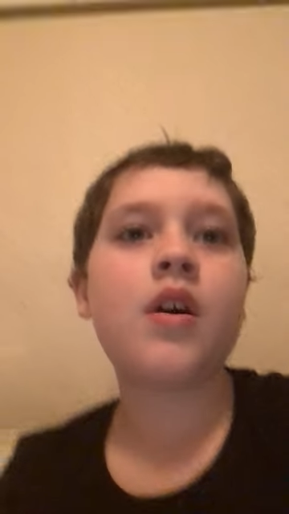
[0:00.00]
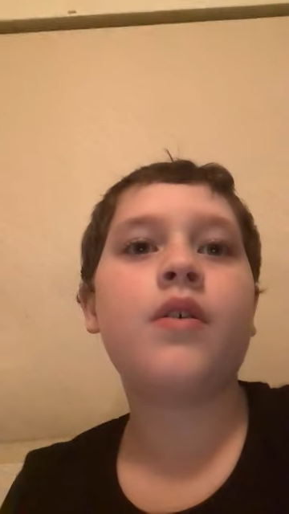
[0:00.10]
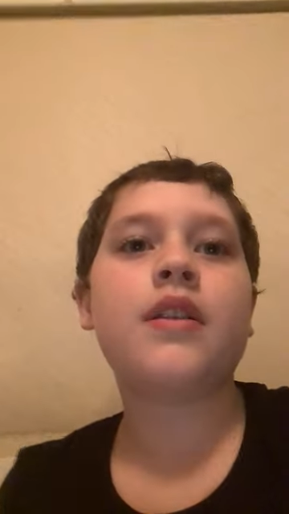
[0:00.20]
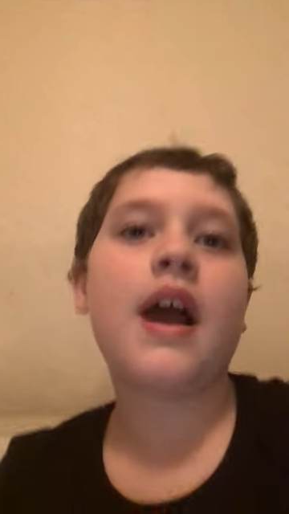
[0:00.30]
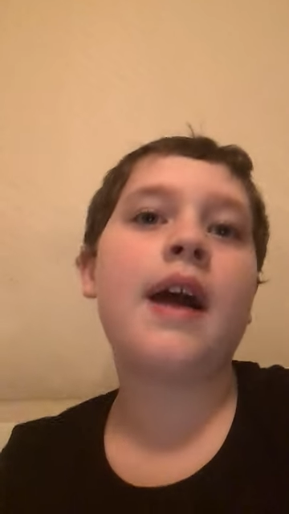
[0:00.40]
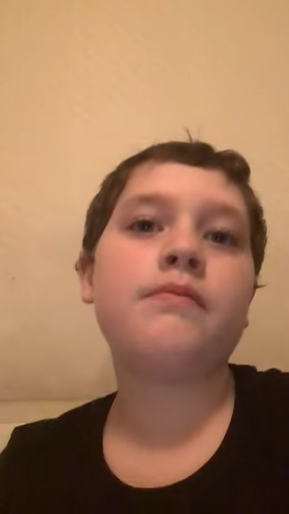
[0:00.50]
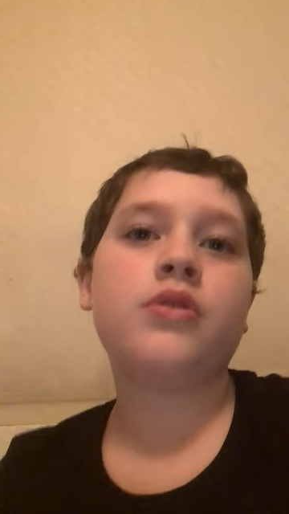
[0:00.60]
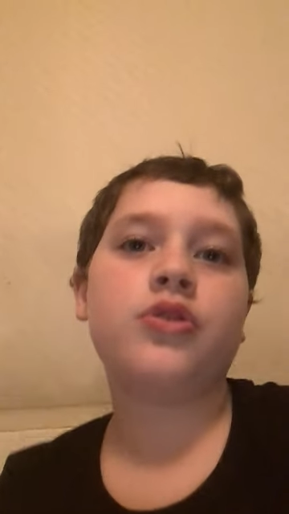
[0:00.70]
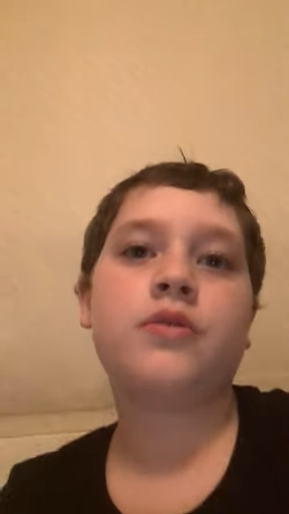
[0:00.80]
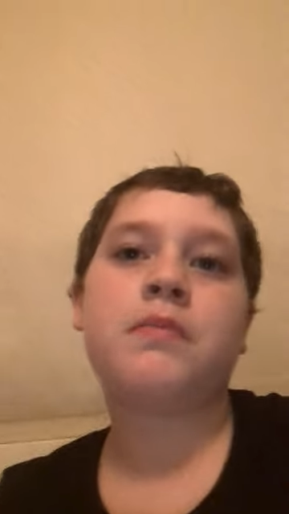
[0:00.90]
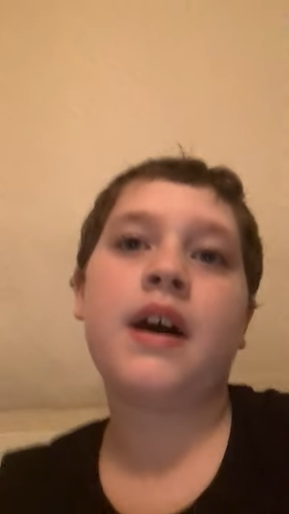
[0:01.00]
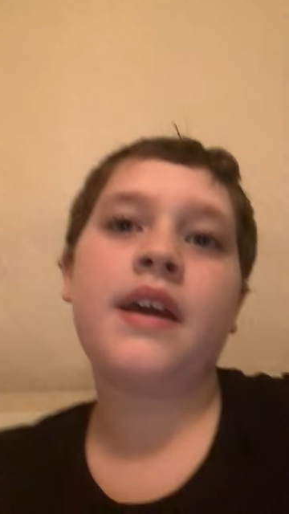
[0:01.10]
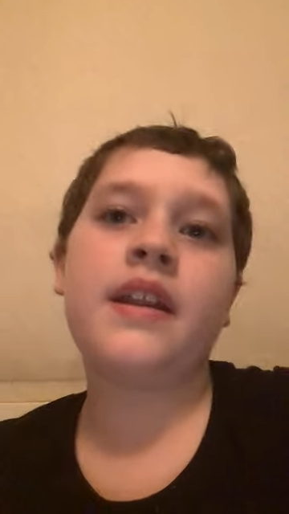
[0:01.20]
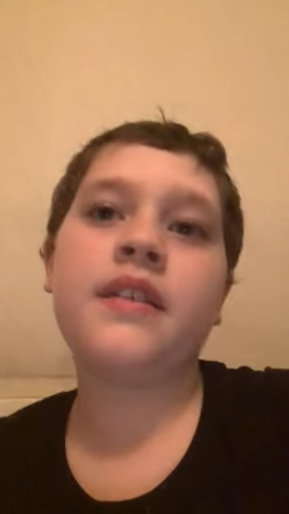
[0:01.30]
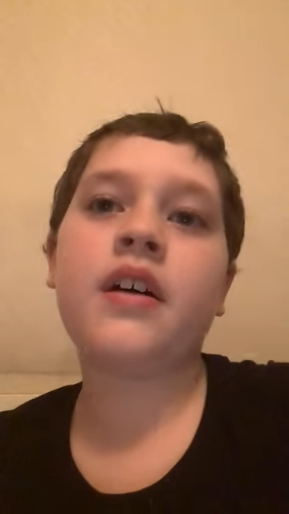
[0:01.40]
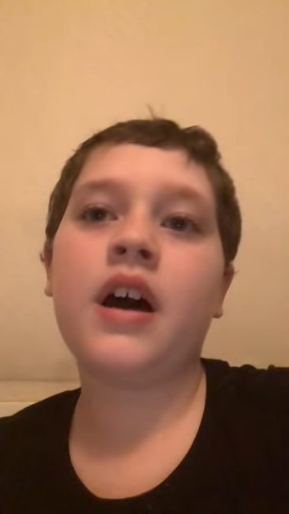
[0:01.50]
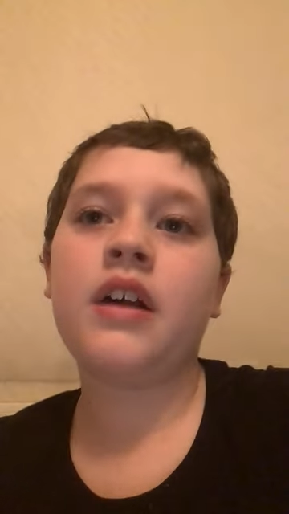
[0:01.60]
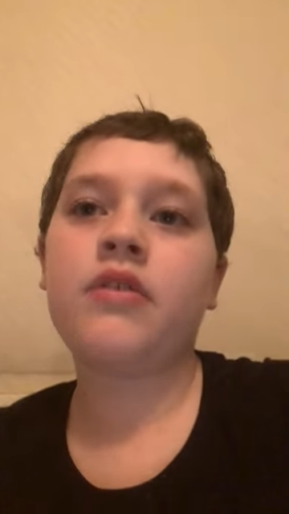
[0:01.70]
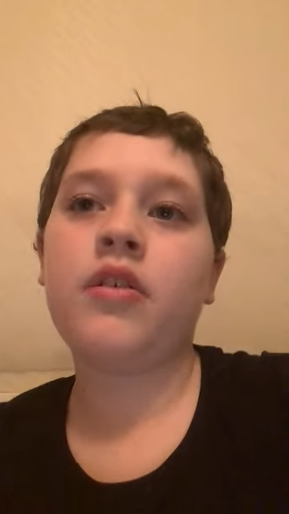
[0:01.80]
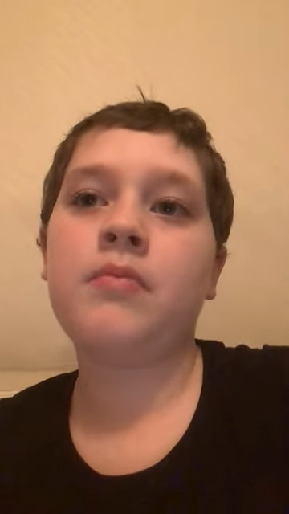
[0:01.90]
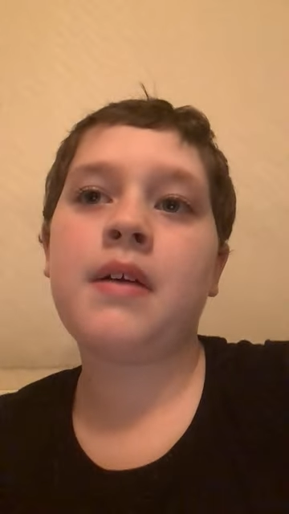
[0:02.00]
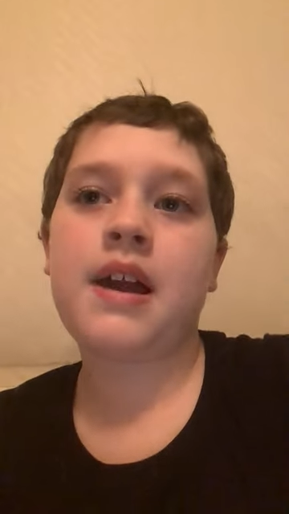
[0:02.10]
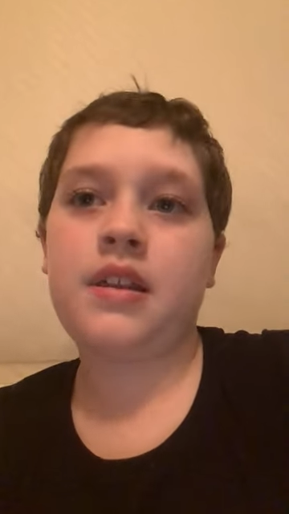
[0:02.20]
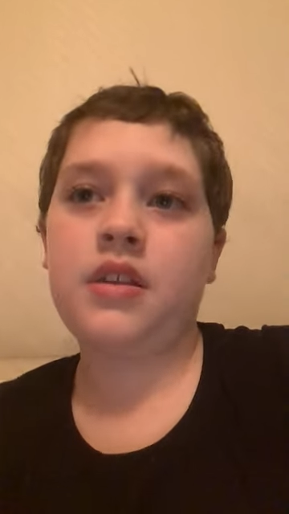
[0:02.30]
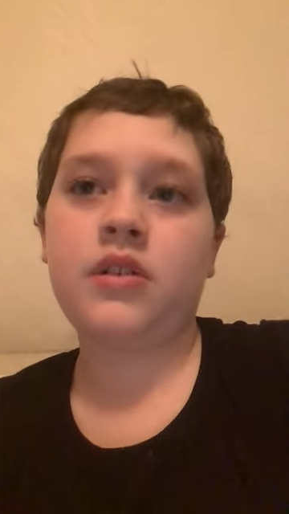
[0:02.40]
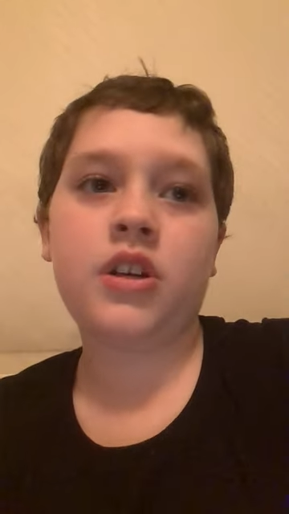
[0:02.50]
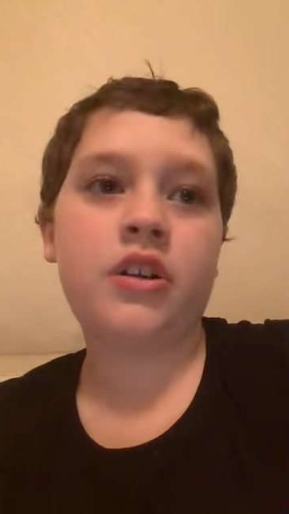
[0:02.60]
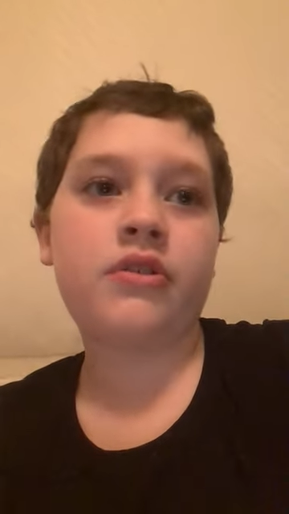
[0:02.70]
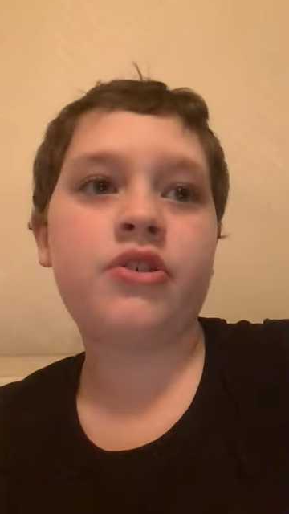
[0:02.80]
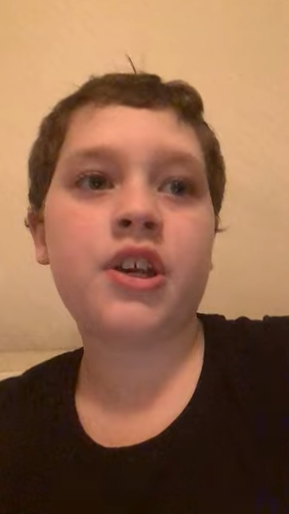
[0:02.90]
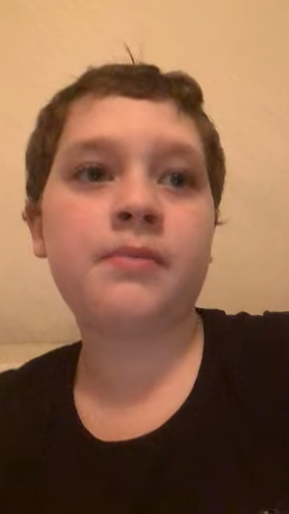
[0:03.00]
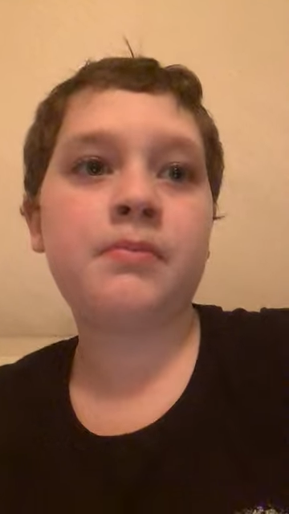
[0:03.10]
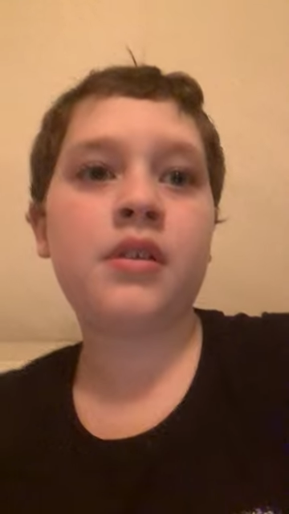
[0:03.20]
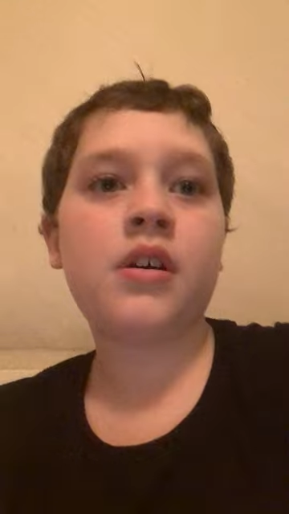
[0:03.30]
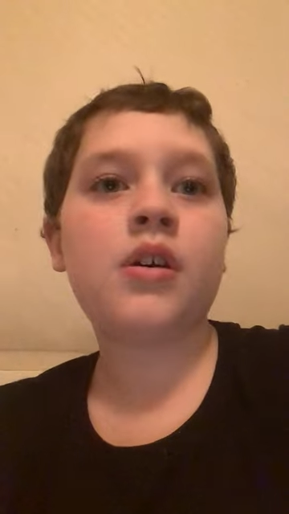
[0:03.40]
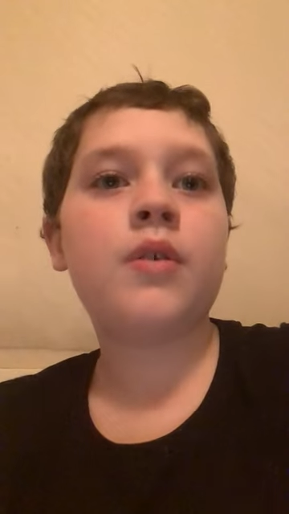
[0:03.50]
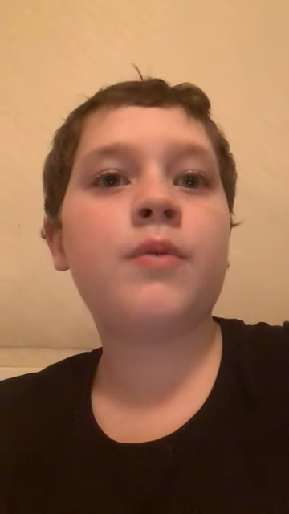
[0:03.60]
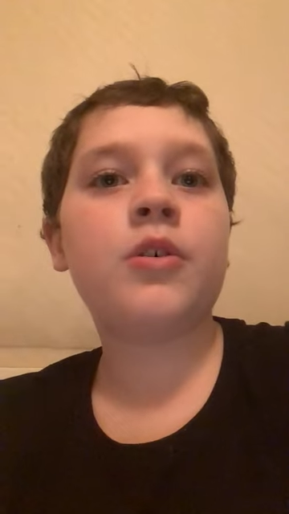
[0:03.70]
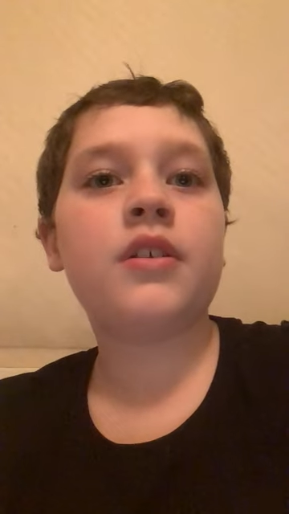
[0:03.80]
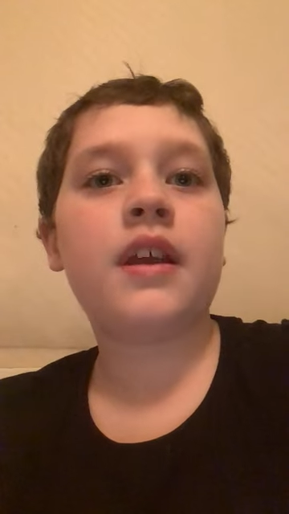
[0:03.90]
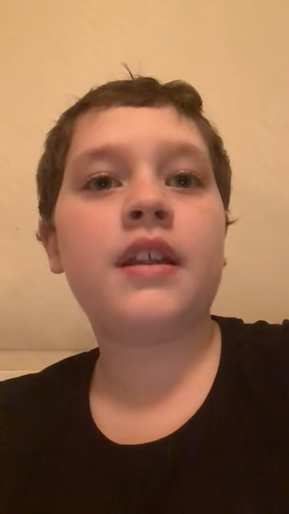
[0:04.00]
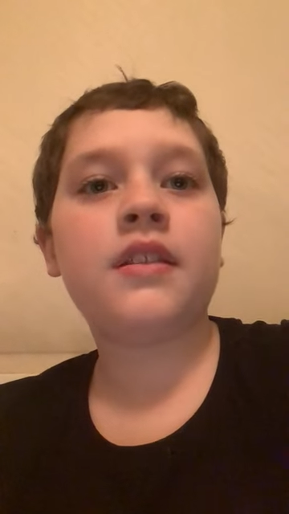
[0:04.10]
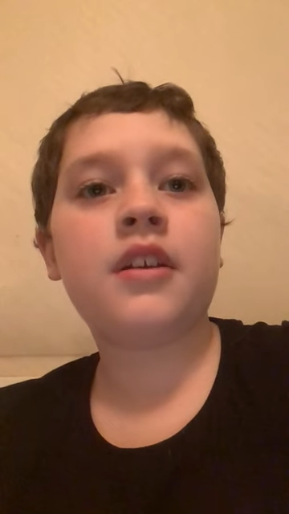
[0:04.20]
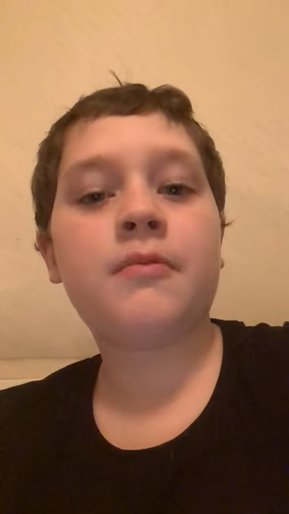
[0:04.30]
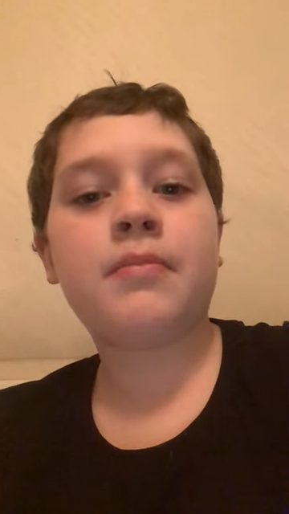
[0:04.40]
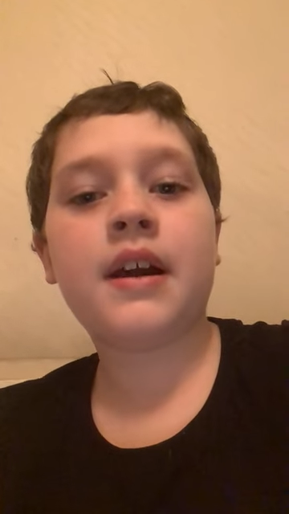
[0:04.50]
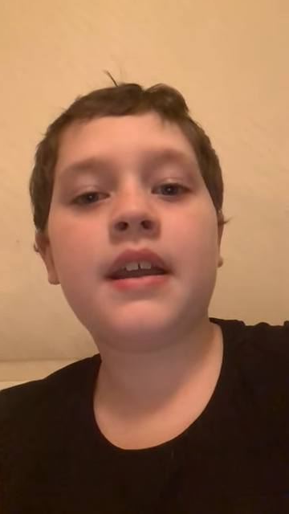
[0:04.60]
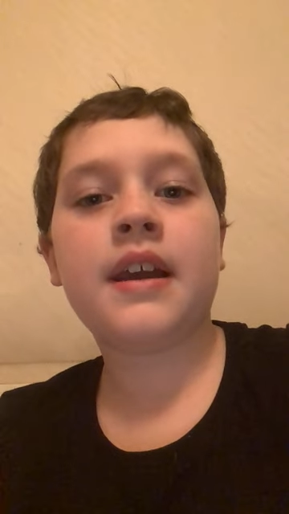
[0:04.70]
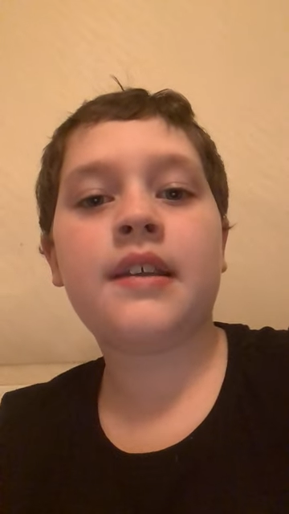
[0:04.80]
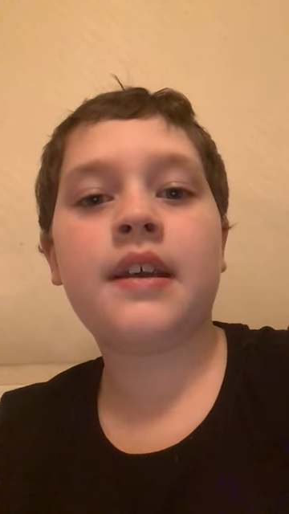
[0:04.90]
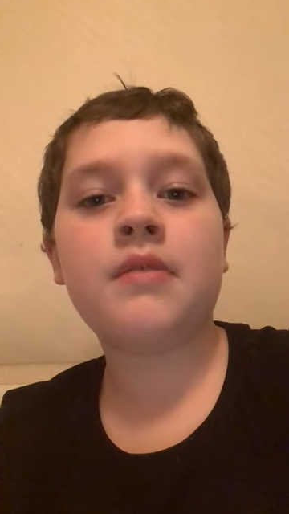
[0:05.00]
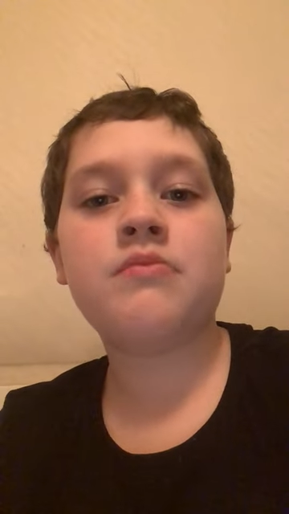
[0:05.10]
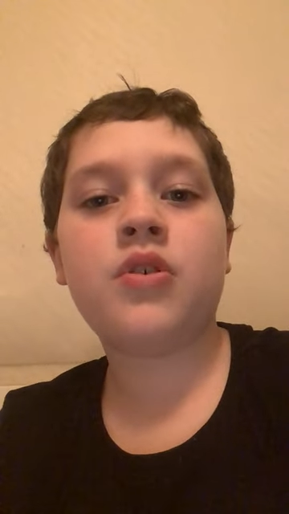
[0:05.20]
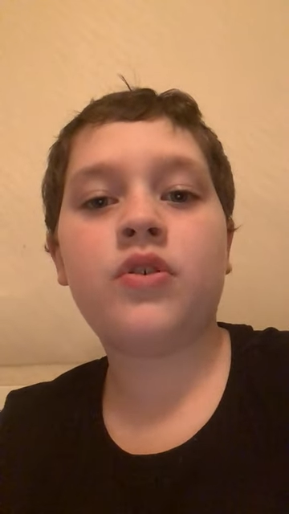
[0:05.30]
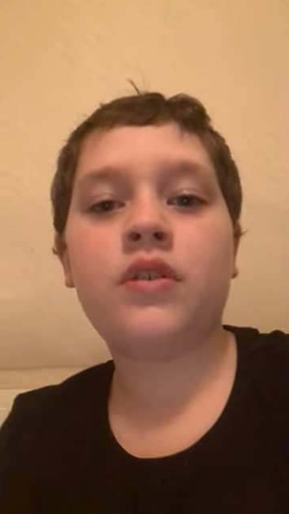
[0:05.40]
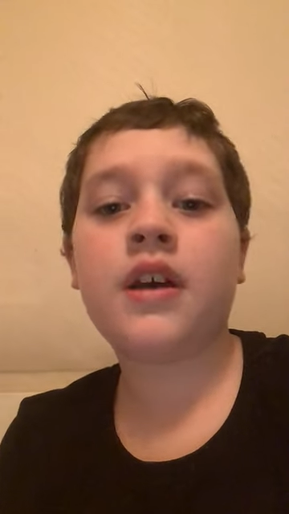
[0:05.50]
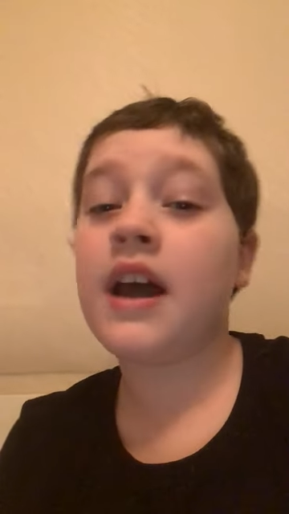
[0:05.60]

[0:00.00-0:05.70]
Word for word: was ambushed by an entire group, and the lone chimp was ended by getting mauled.